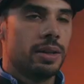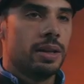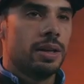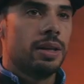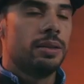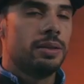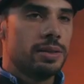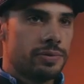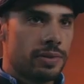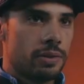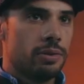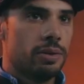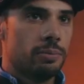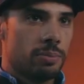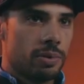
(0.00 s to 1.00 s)
It is
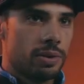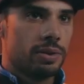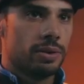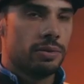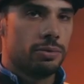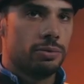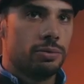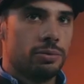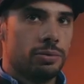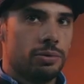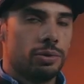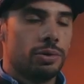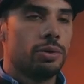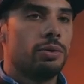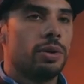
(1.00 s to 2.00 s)
very important
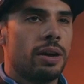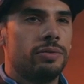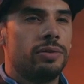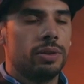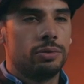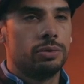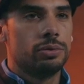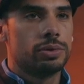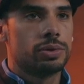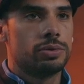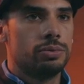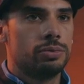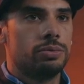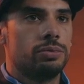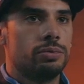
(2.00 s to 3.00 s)
to know you have the tools
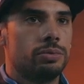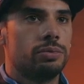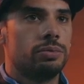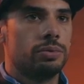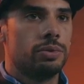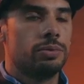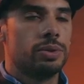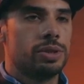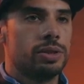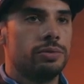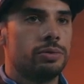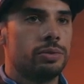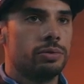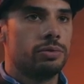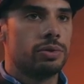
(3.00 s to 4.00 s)
to
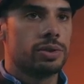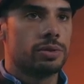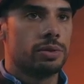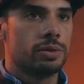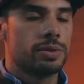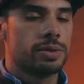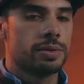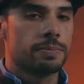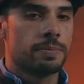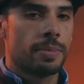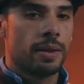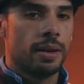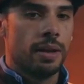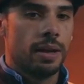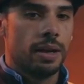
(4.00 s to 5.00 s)
achieve good results.
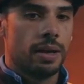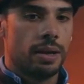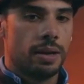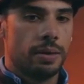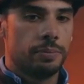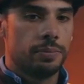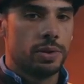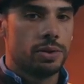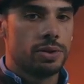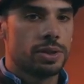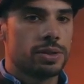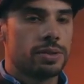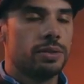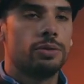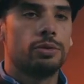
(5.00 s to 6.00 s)
You
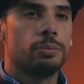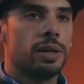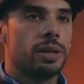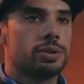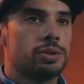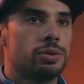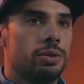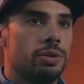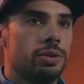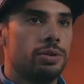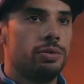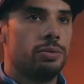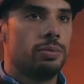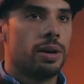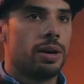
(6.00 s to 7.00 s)
just need to make sure
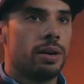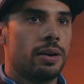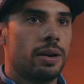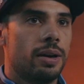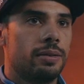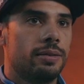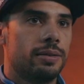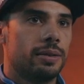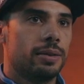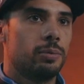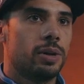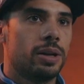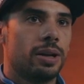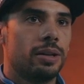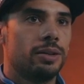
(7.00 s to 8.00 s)
you are at
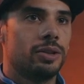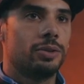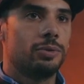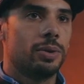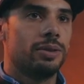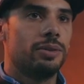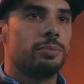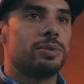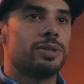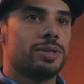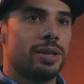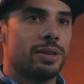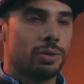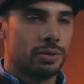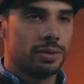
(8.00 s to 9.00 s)

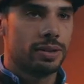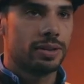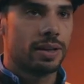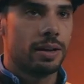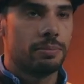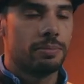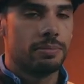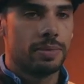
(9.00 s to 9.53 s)
120% all the time.